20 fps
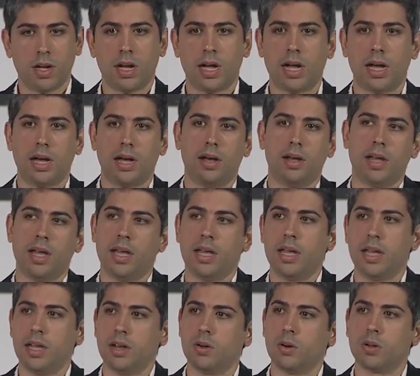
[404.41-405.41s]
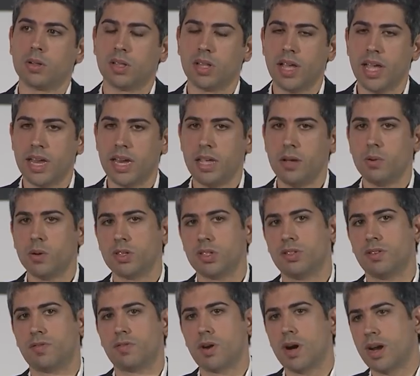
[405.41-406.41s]
an old lady was
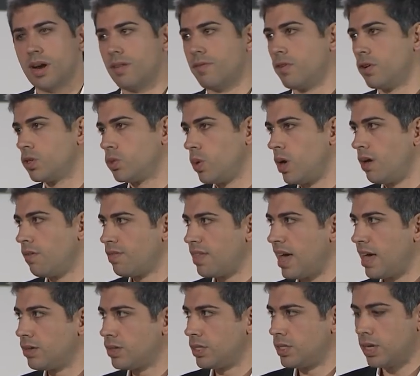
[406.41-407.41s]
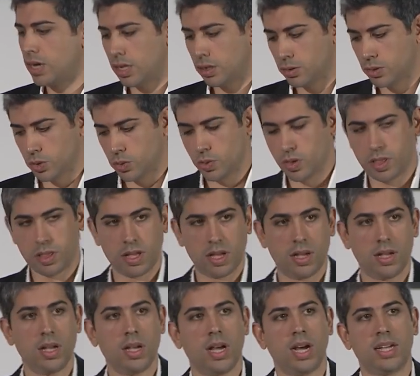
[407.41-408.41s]
defrauded for $12,000 with a